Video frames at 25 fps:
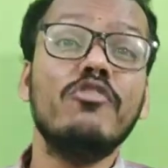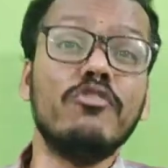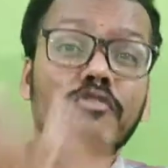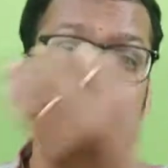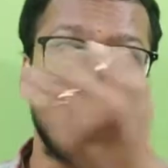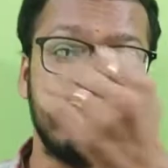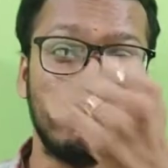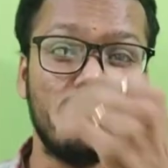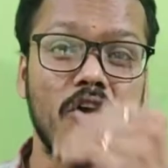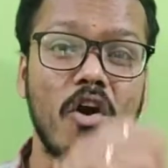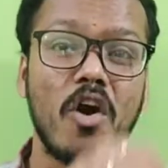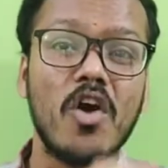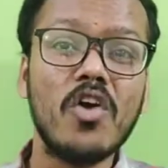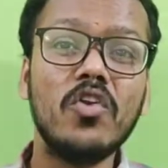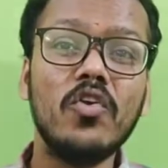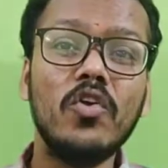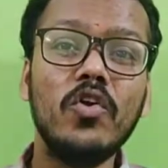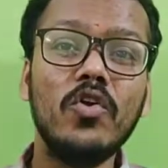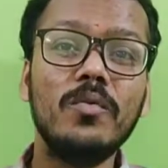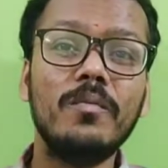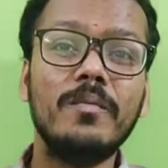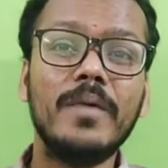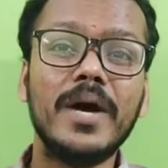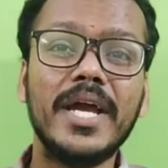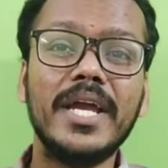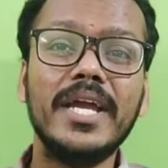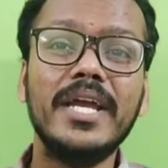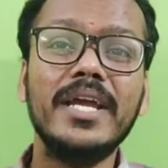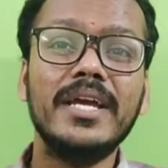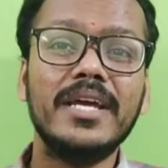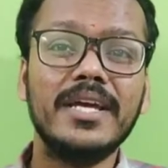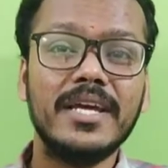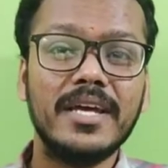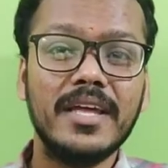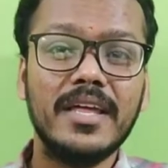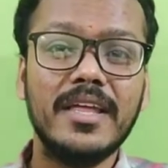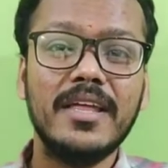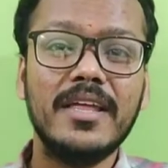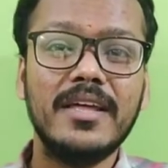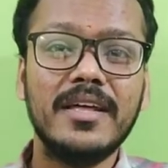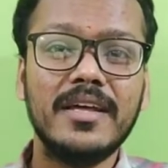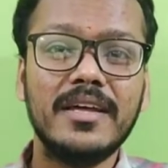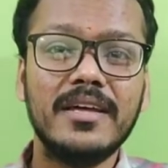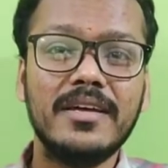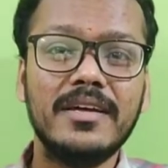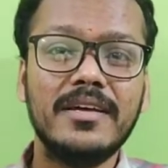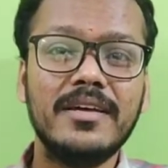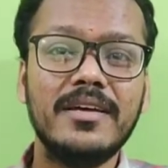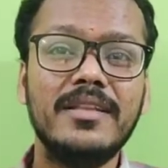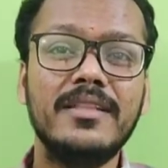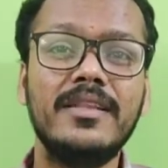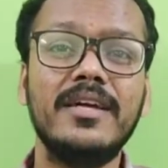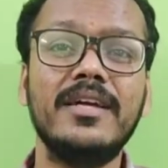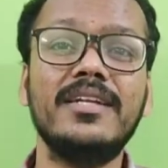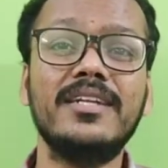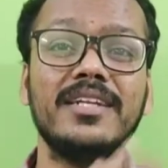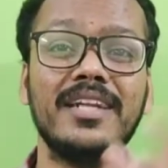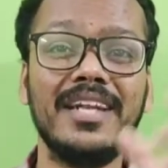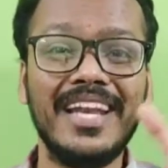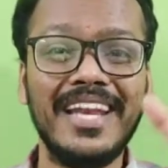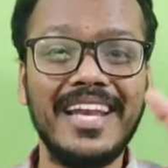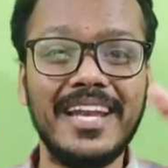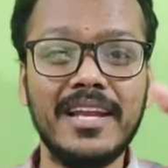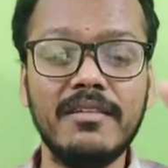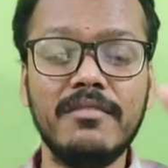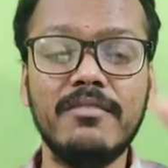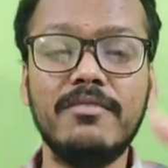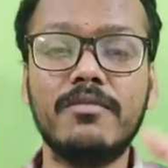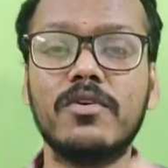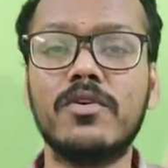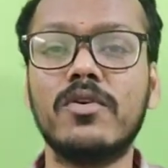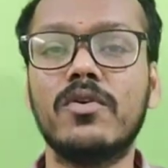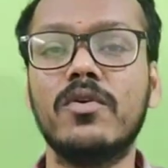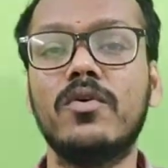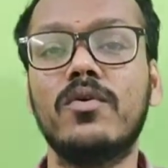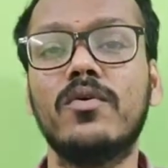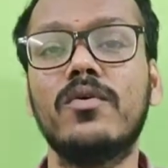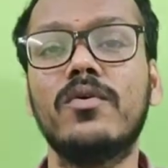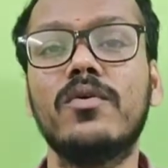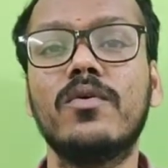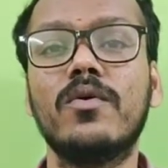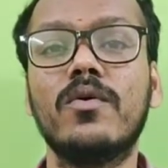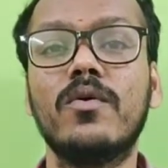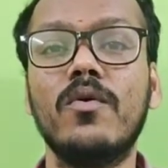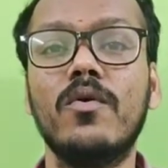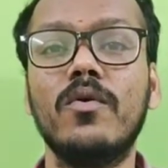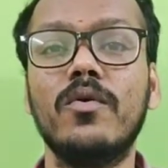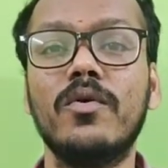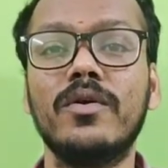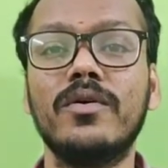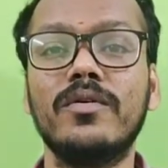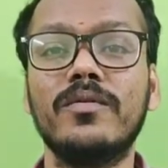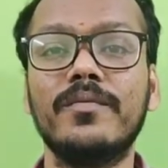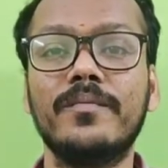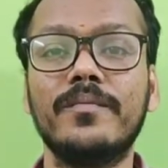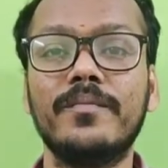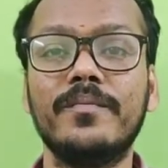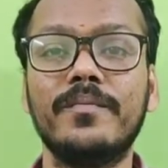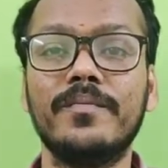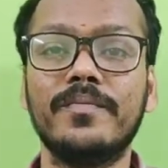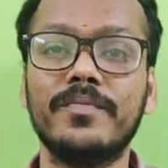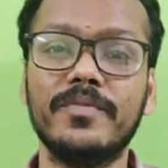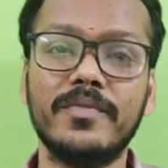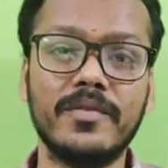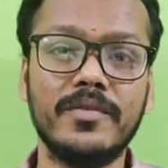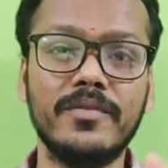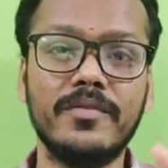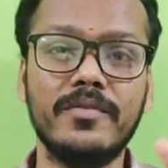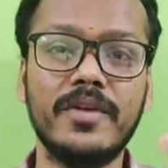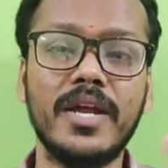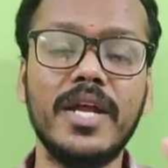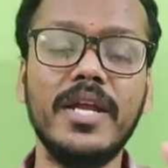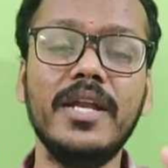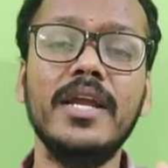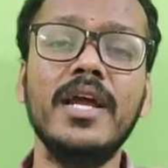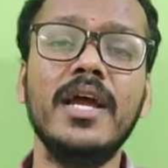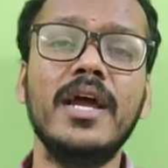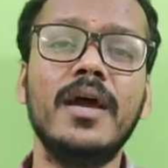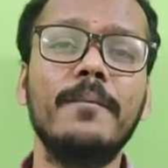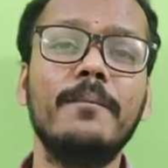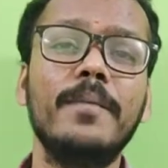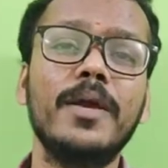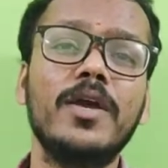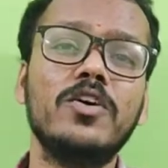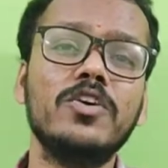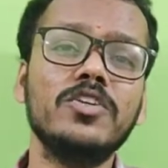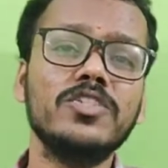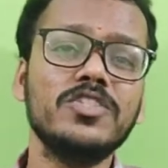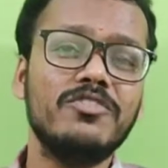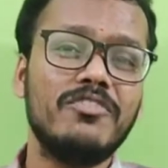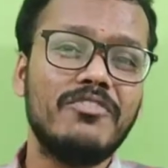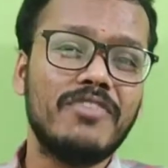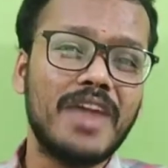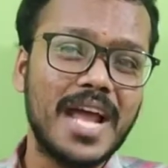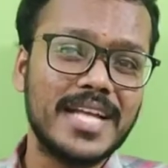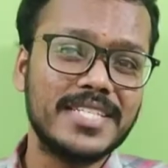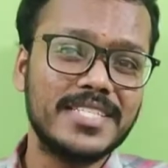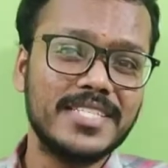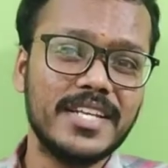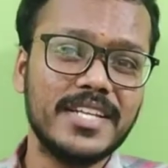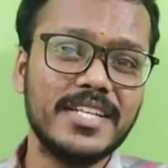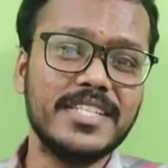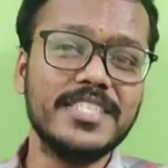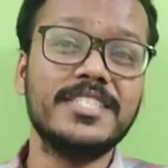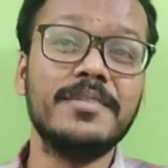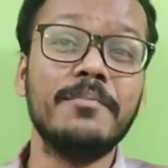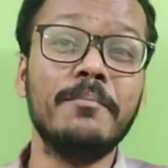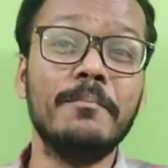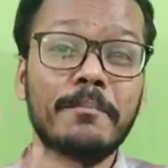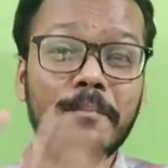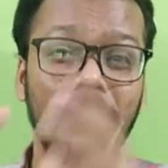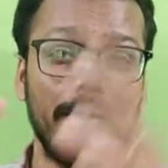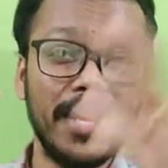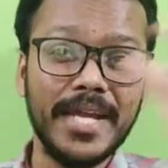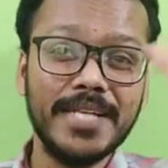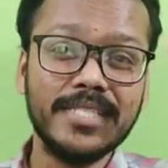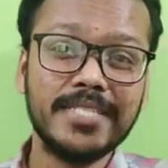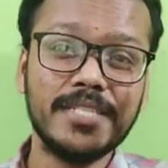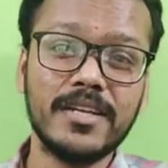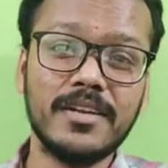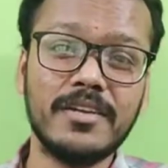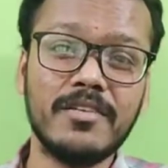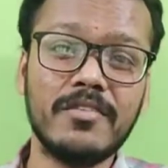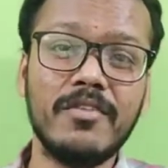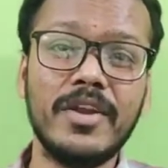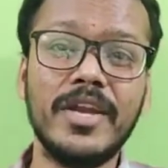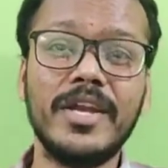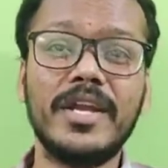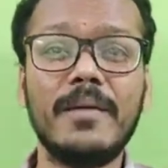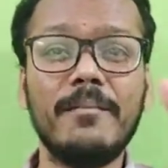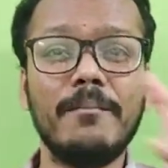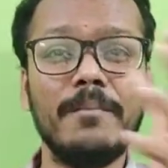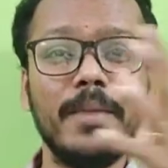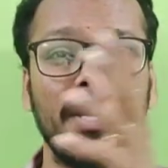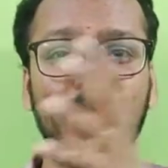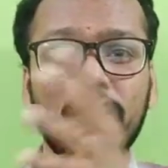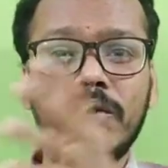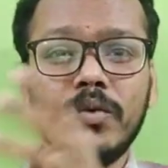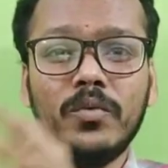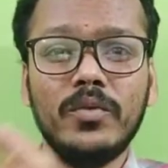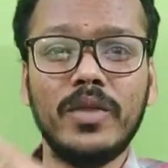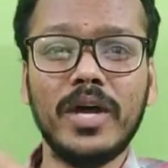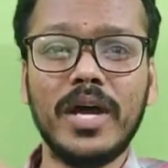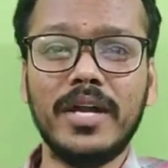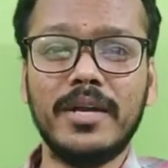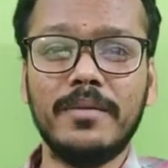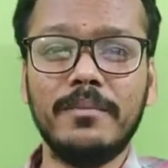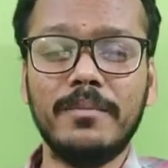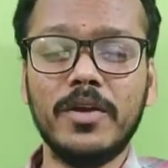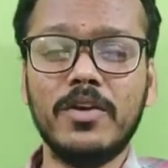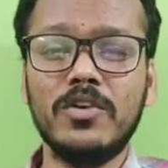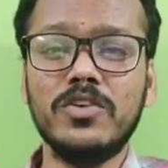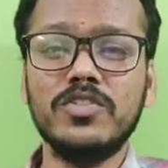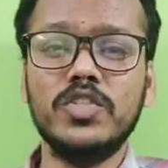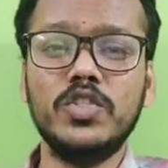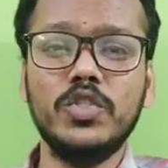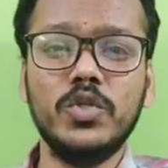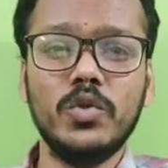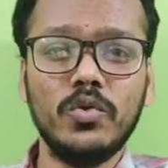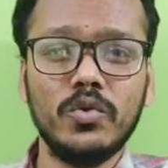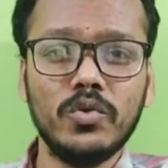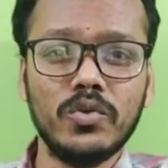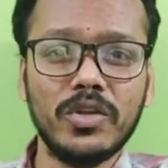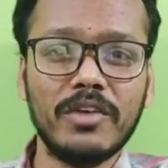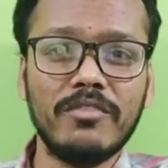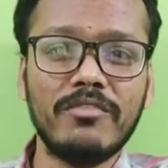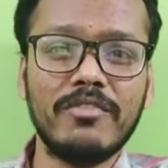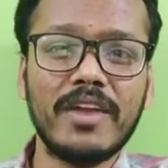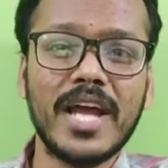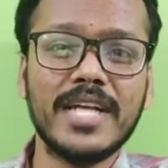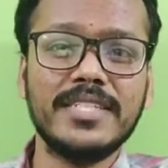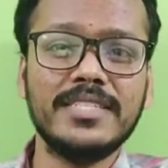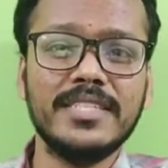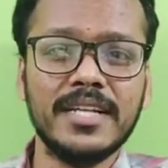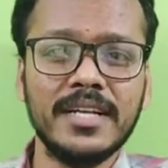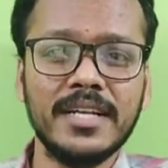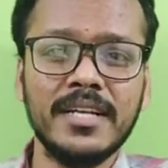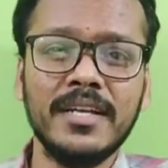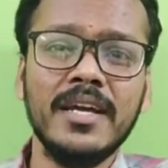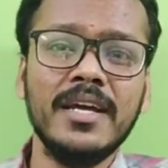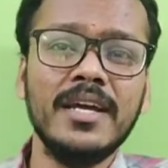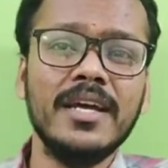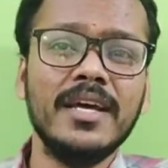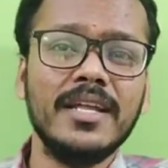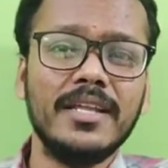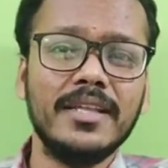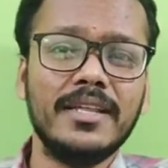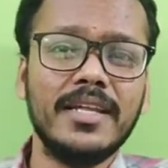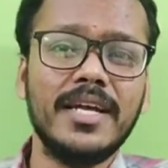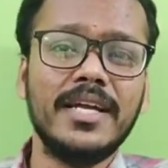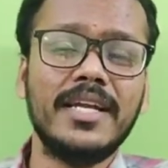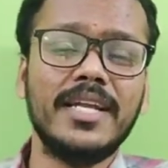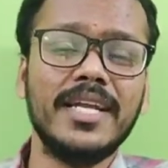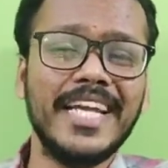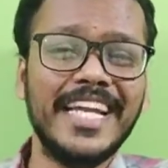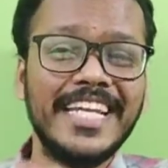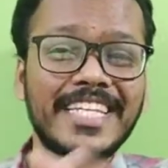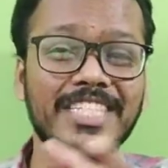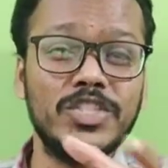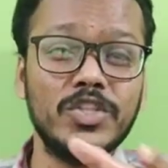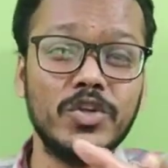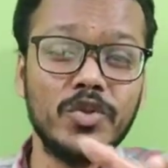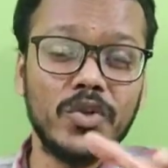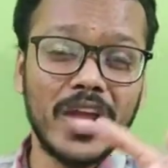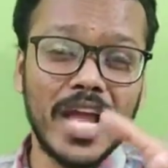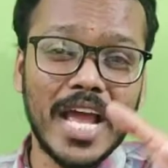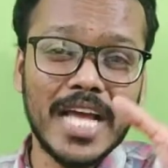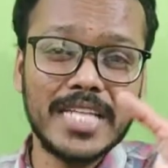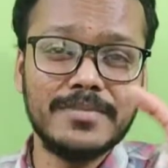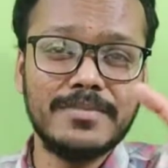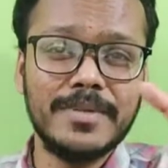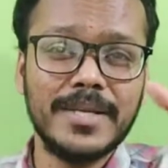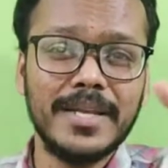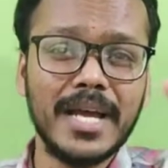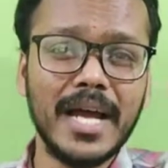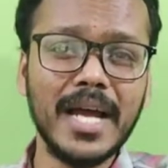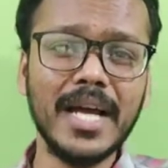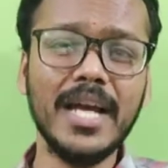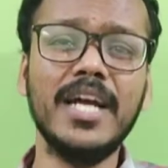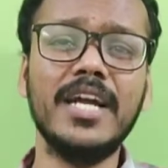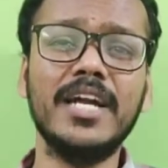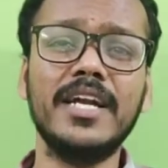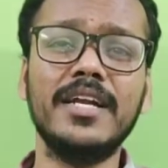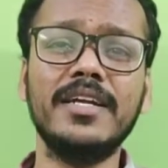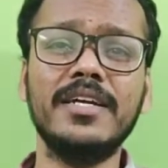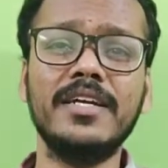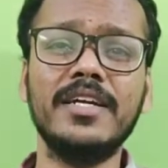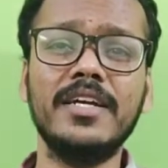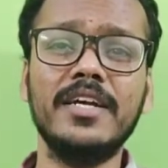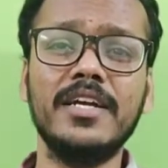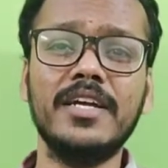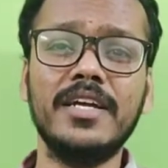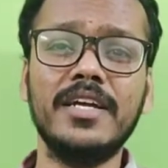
followed by that nerve code, right? Because fracture is major when compared to that, because due to that fracture that injury has been occurred.